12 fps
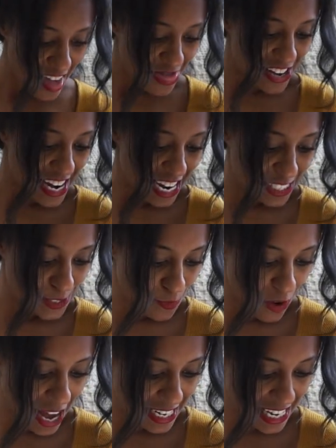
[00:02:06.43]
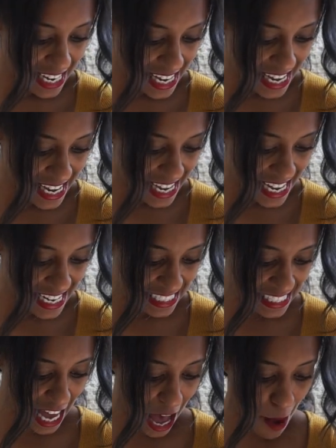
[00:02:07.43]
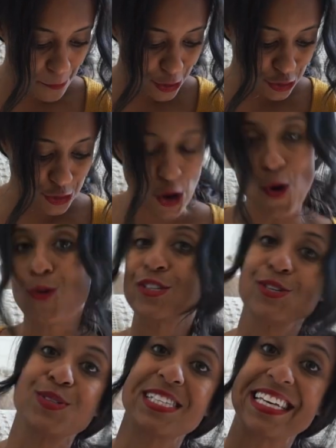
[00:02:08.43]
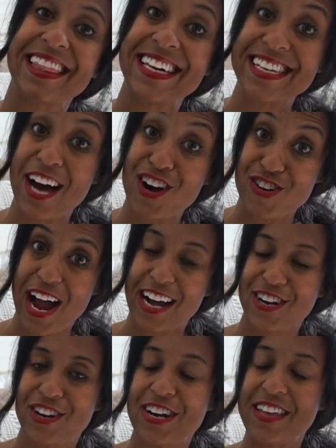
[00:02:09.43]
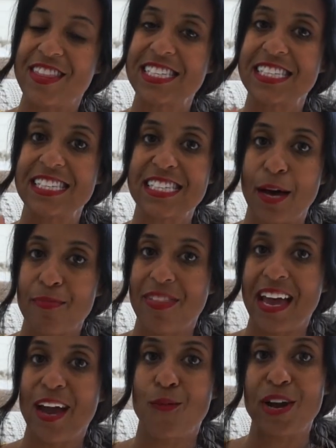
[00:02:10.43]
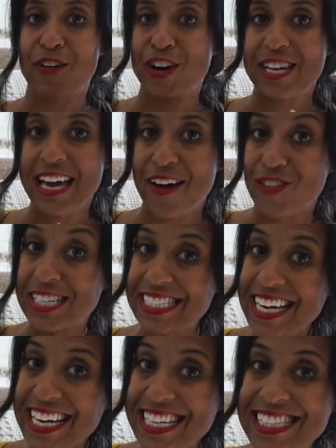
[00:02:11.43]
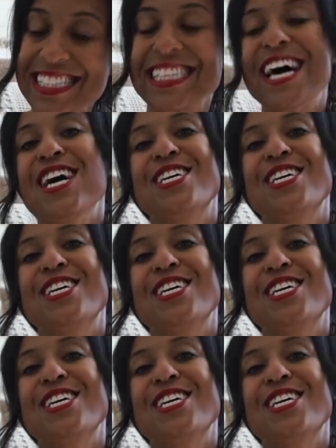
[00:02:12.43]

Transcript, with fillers: The next one is um, go to see the Nutcracker. And this is something we already have the tickets.